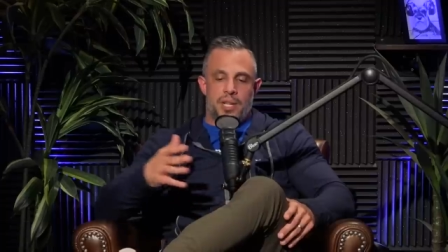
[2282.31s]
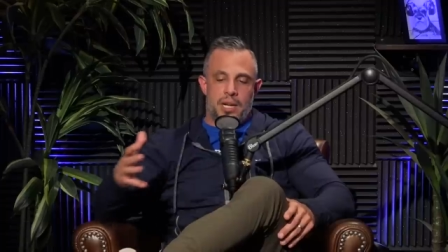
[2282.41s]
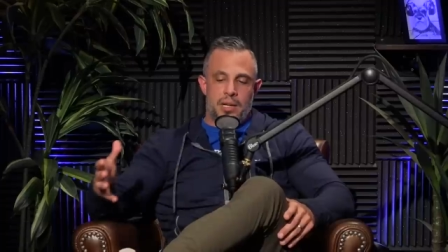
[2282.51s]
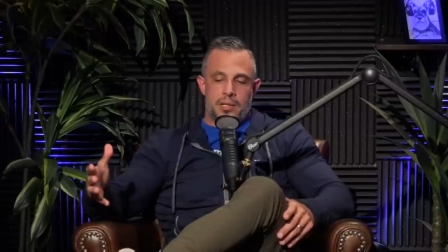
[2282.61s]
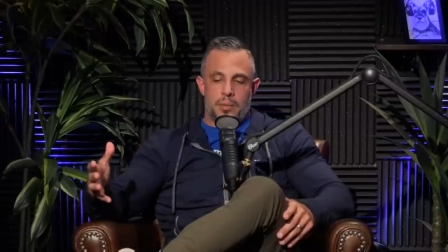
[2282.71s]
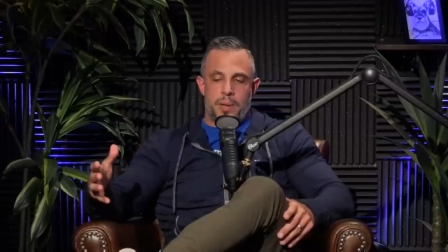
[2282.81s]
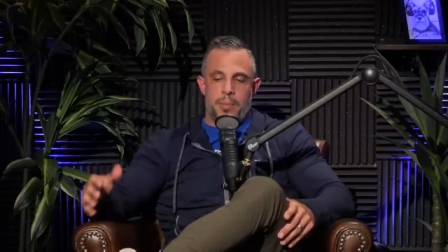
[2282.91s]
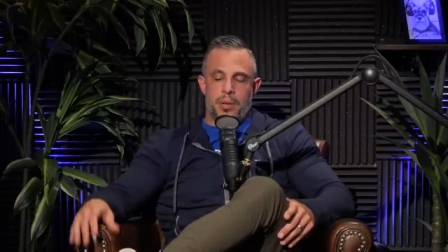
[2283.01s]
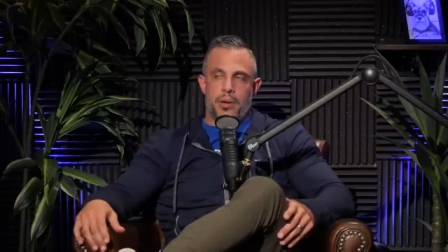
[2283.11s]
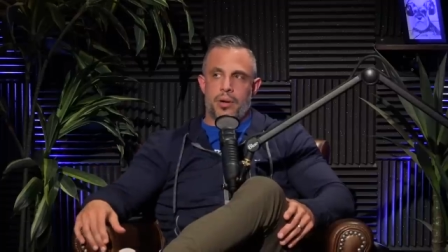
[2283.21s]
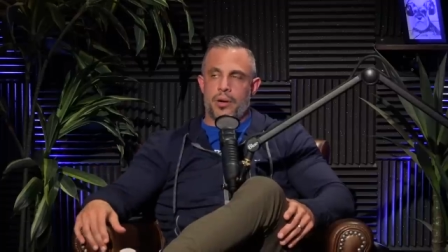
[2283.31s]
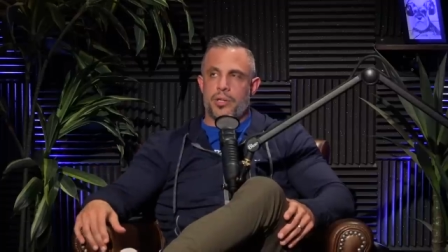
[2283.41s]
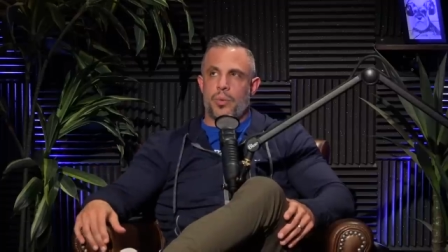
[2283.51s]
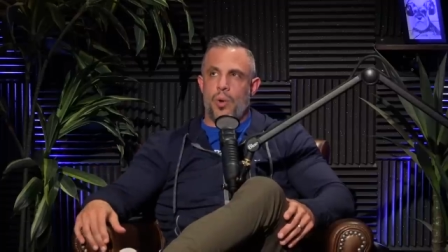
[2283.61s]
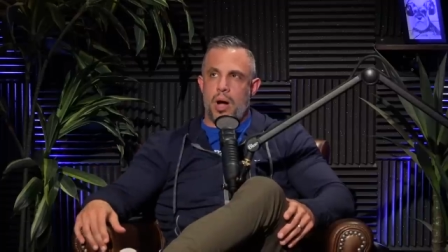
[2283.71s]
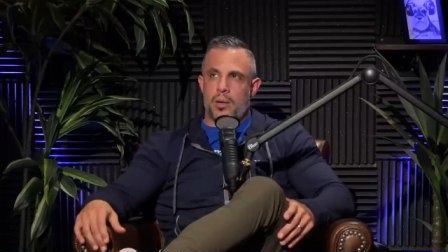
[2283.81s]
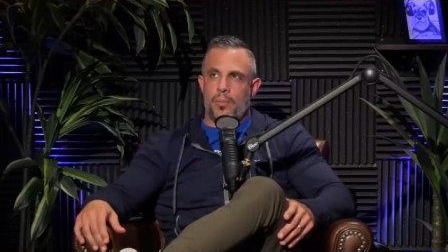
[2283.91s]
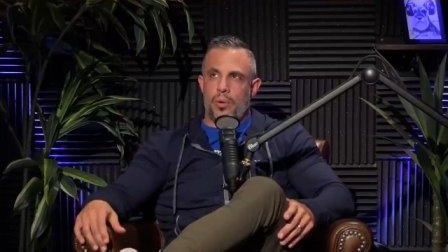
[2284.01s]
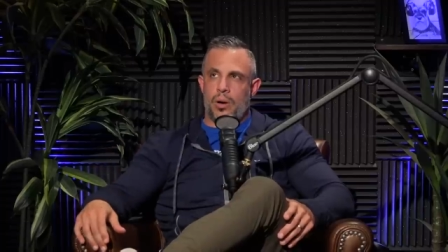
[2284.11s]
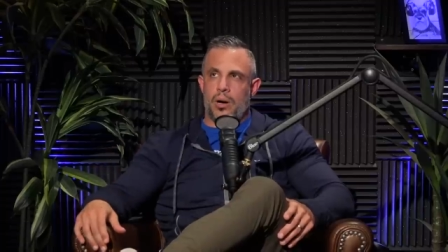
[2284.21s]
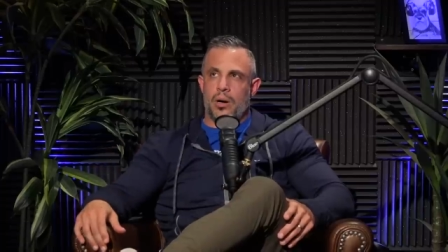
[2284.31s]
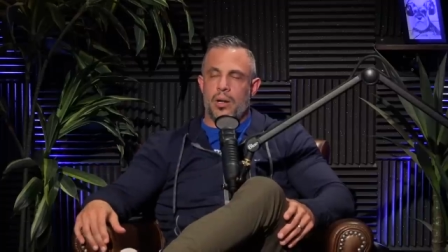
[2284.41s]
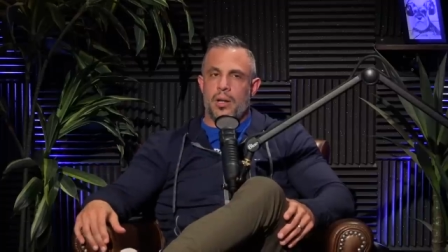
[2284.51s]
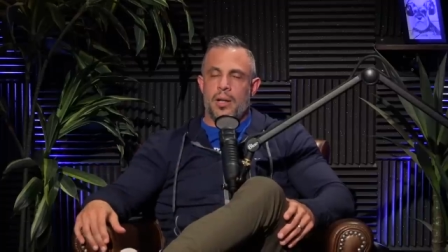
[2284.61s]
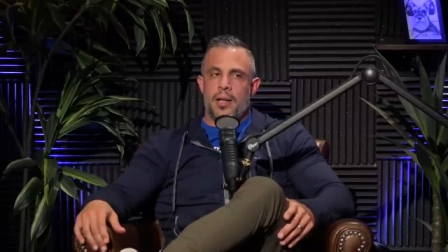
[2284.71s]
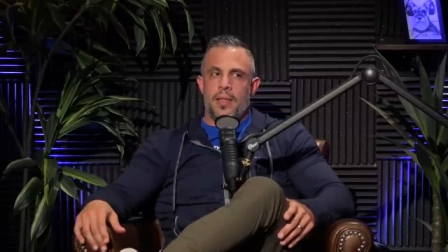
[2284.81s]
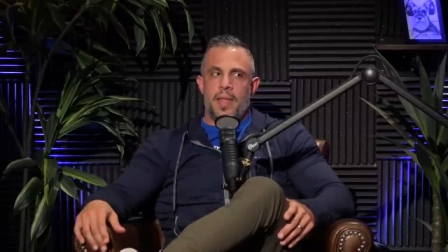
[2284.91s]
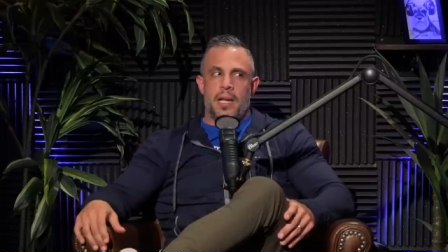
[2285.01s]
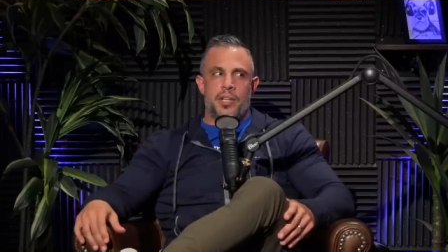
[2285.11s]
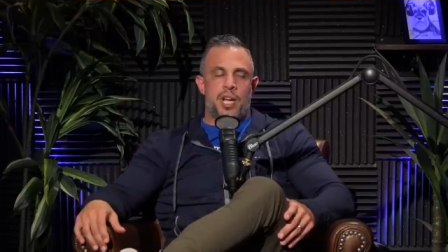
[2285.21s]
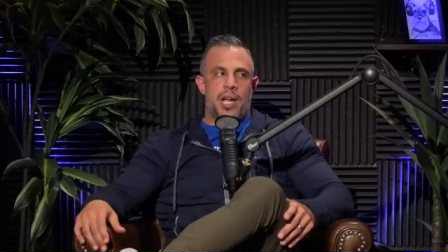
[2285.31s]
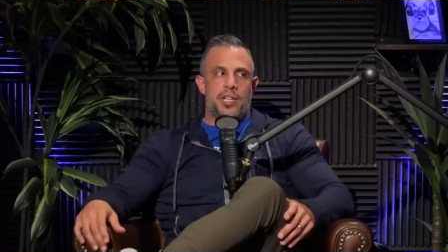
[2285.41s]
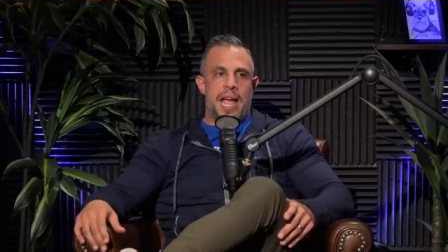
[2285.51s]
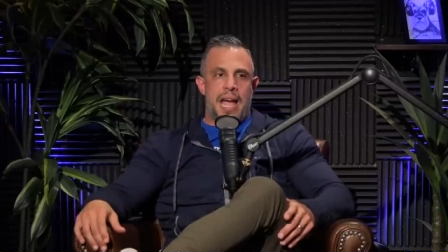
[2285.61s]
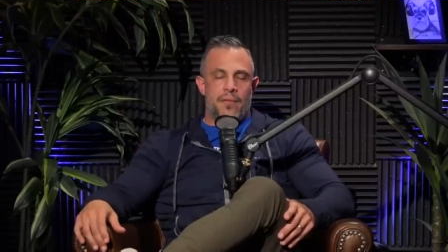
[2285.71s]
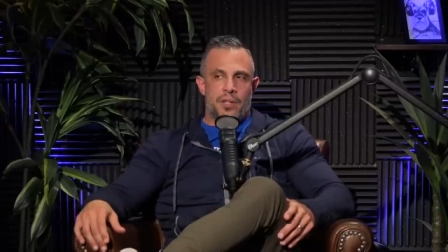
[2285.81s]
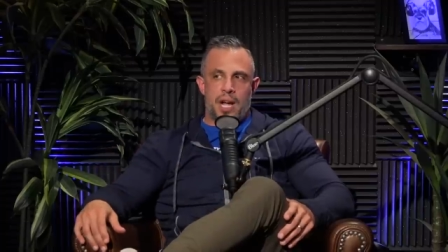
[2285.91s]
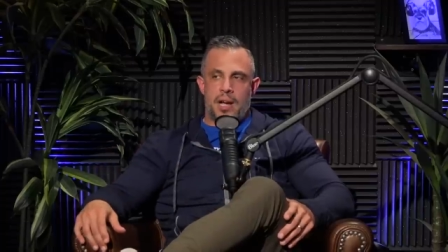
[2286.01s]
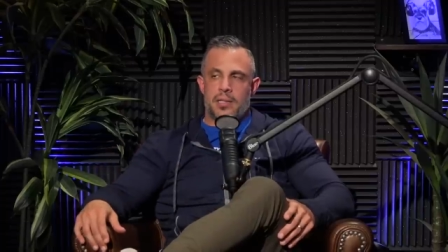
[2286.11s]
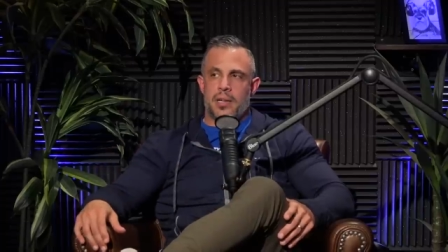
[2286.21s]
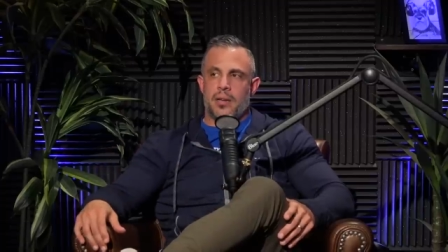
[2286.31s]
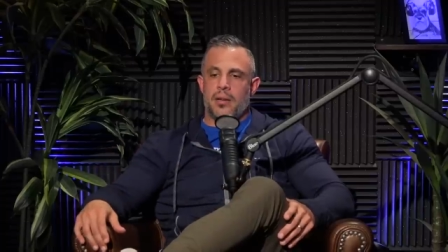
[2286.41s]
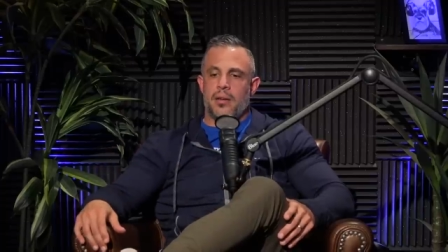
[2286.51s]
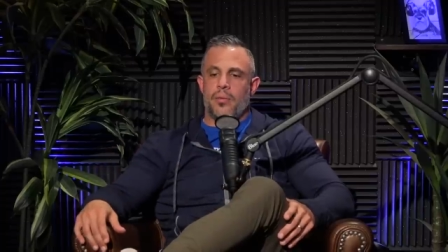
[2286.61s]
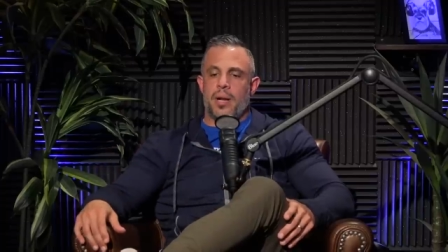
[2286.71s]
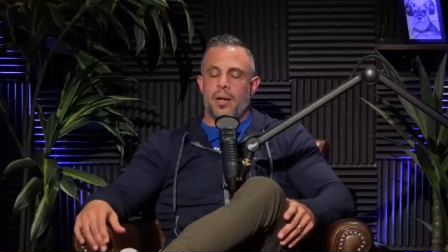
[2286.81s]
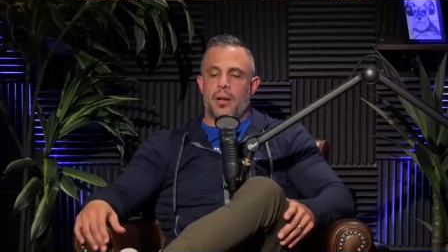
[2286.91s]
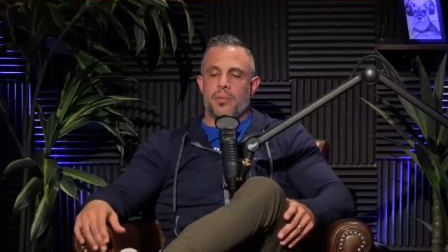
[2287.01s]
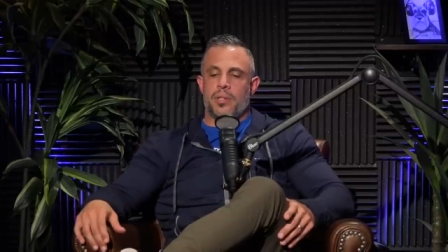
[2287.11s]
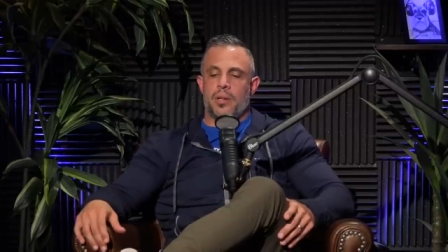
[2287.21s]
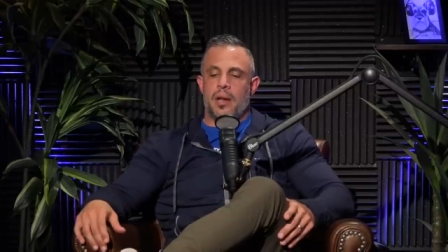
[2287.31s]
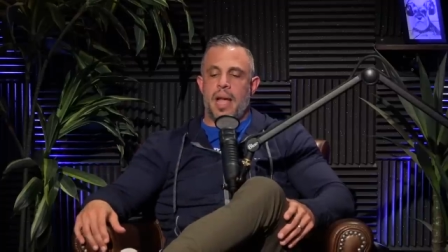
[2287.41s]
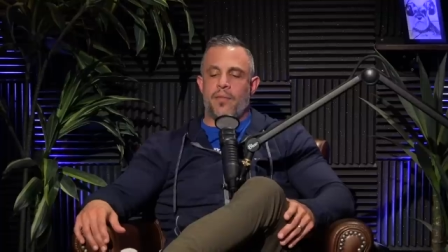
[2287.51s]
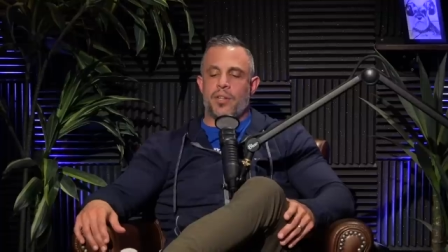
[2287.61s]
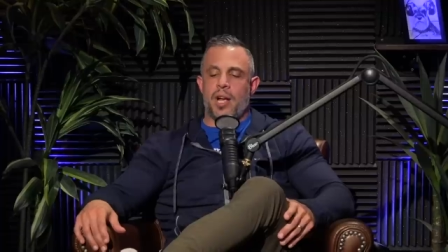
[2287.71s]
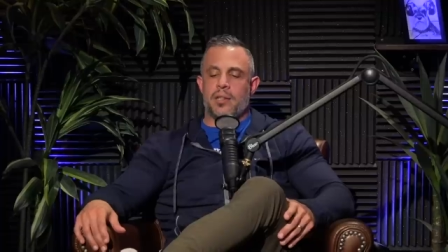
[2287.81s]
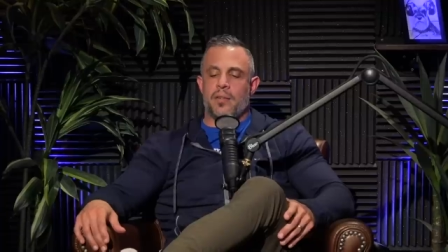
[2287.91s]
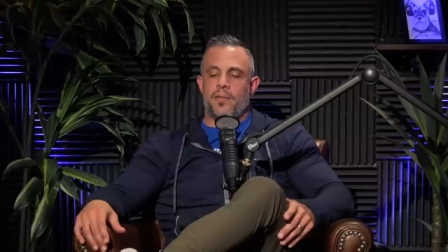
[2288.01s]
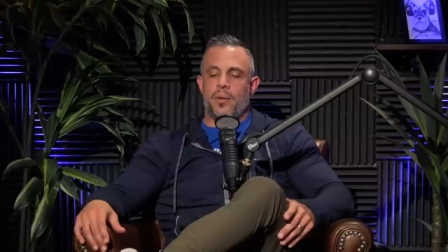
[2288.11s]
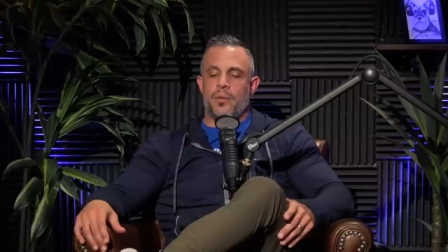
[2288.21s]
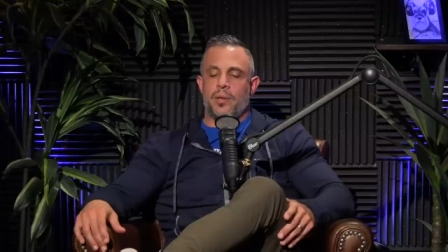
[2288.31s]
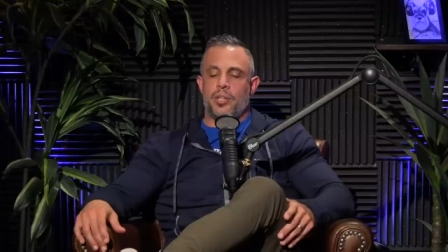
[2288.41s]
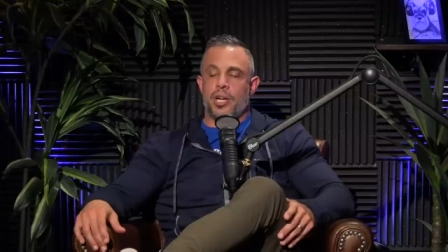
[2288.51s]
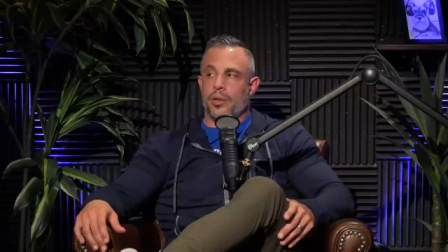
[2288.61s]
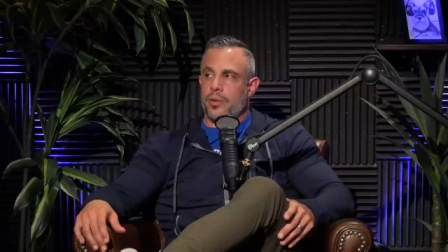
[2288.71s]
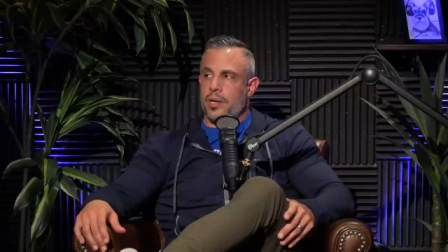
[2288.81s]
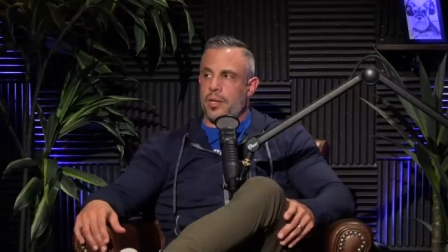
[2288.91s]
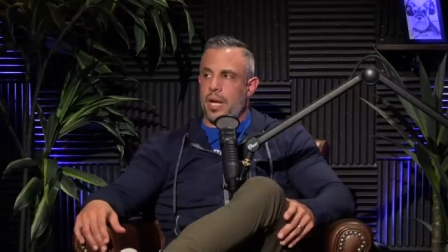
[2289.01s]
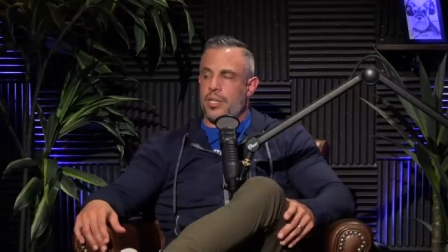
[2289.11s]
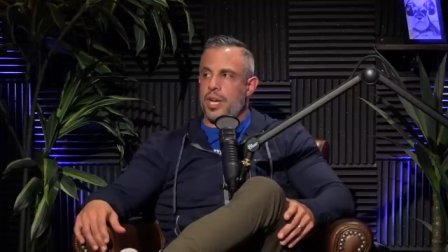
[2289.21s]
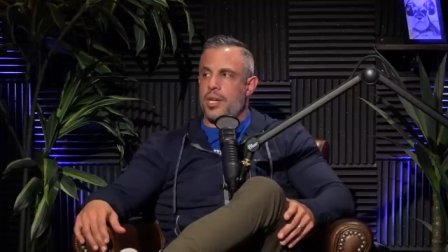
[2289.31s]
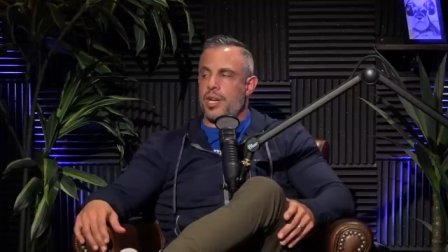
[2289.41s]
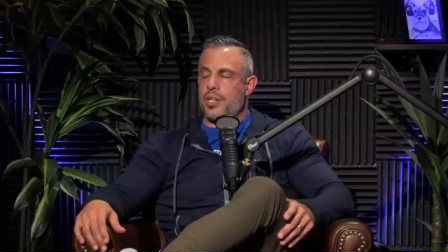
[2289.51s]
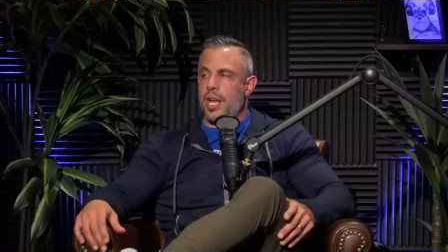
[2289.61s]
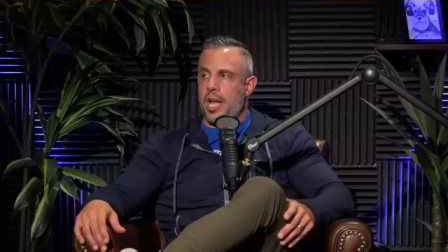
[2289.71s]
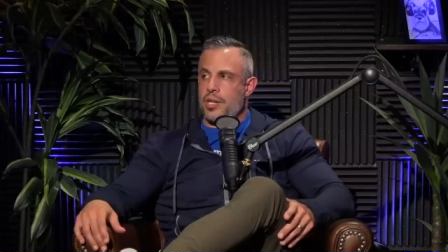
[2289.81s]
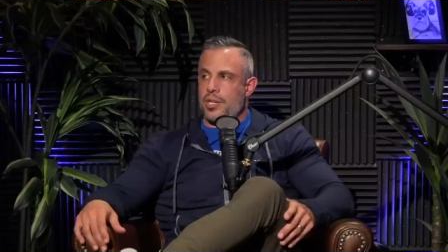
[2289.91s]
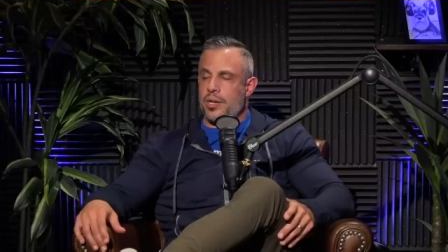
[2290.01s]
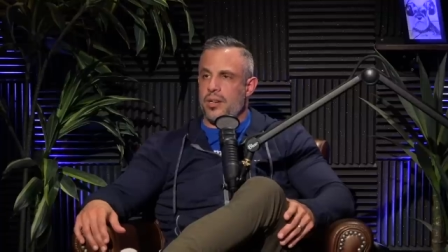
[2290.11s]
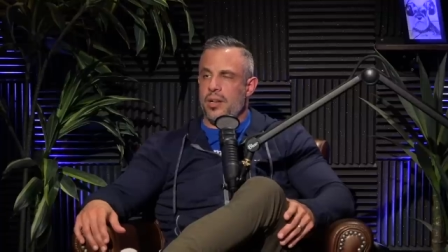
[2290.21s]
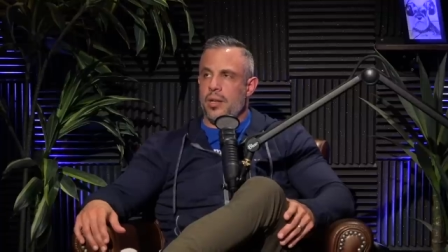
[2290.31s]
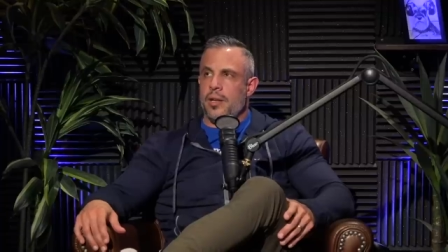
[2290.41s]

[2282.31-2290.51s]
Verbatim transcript: cities so people are encouraged to walk more. They could change advertising when it comes to advertising food to children. They could change education.